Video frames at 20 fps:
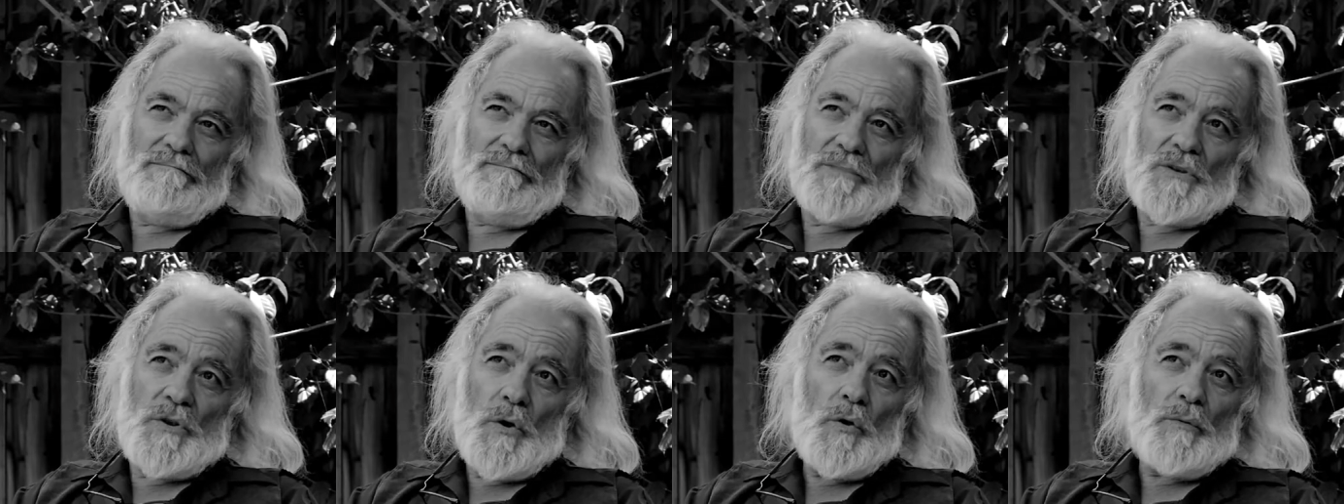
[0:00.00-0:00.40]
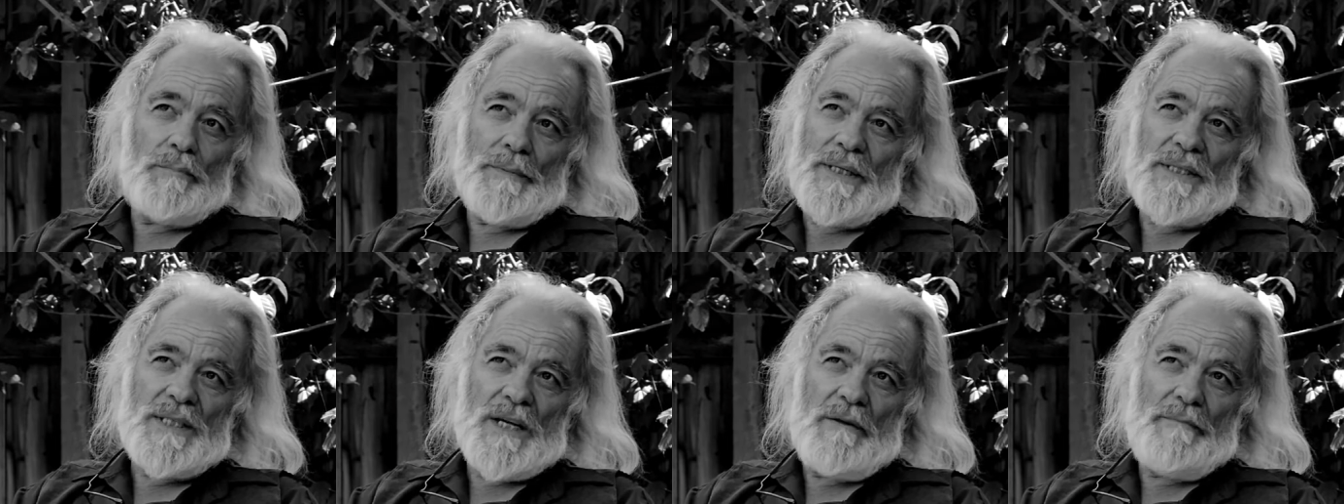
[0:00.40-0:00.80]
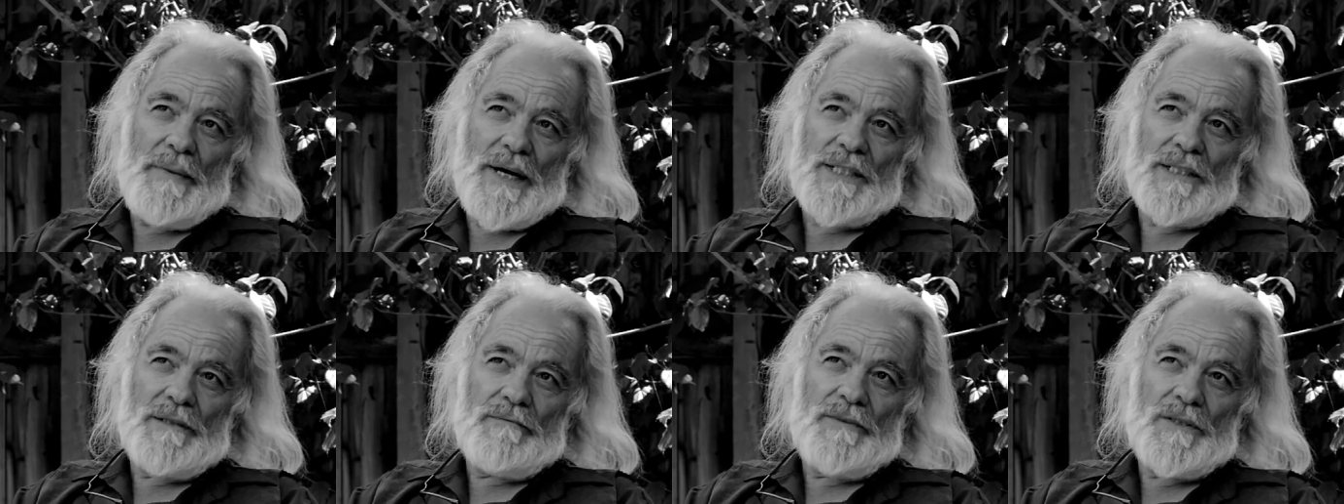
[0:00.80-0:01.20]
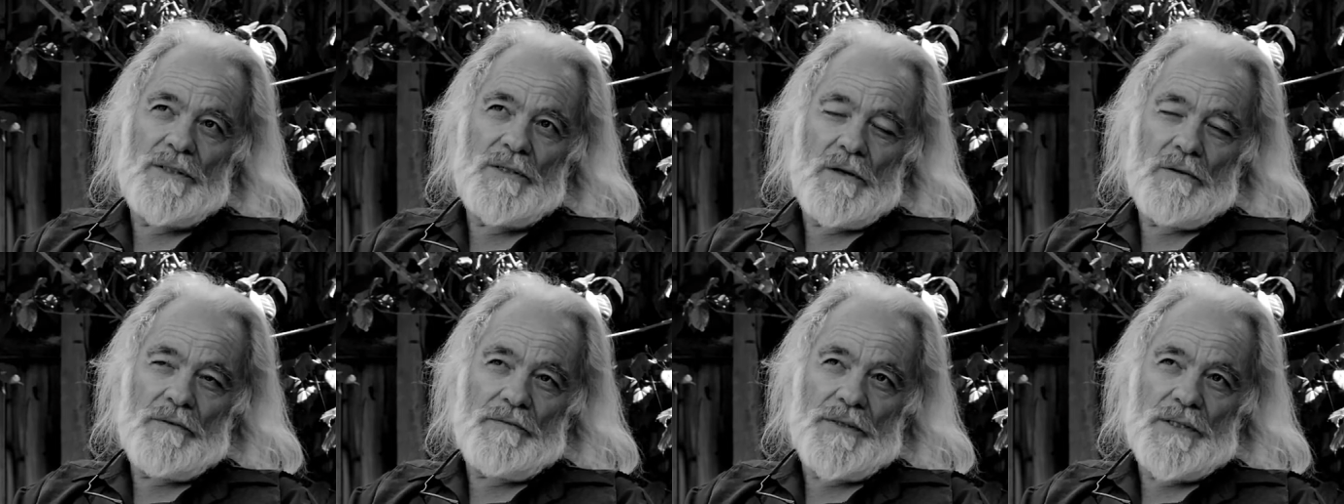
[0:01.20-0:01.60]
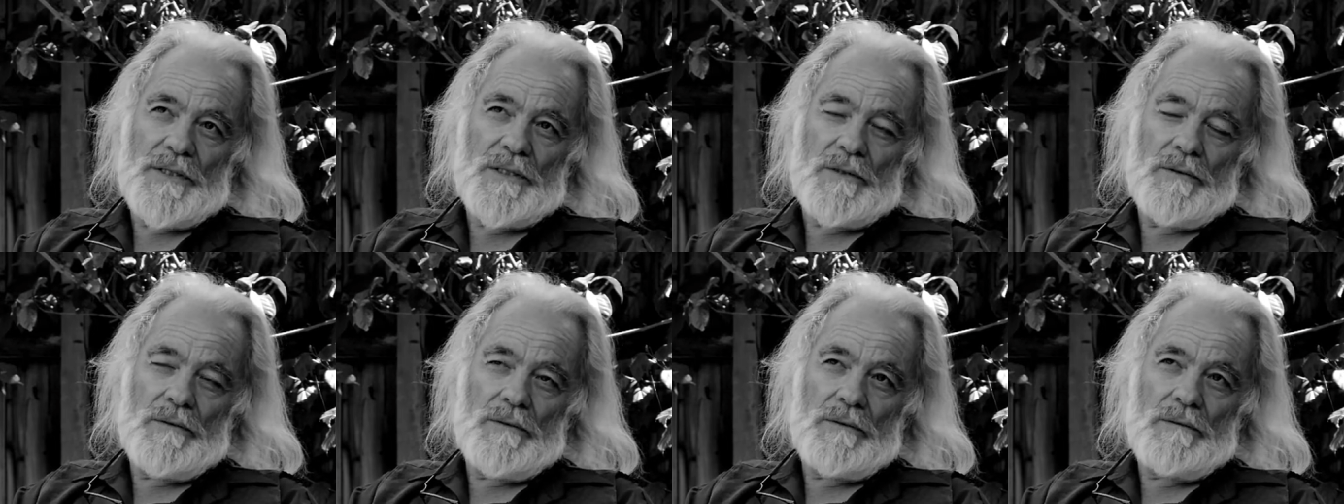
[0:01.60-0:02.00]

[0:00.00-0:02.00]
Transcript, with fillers: taught me so much at photography school.